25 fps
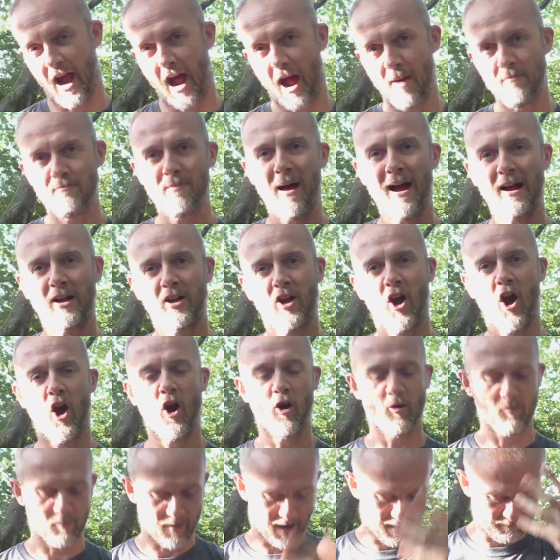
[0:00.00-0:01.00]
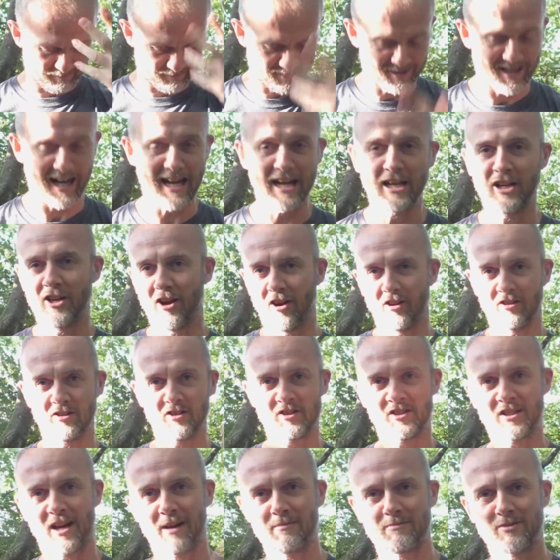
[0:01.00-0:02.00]
I'm back home, I'm
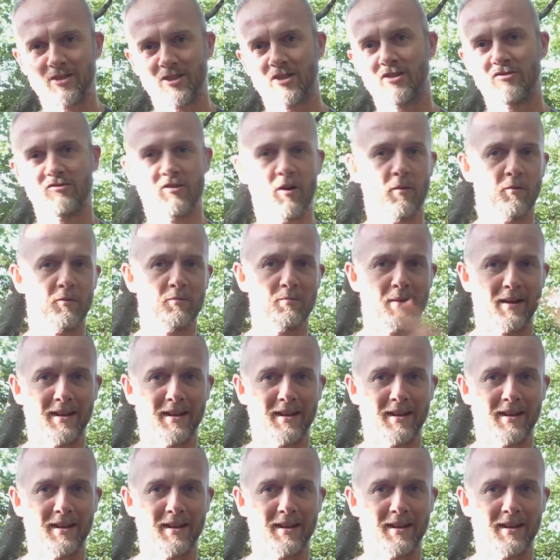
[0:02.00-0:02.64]
degunged, I'm scrubbed,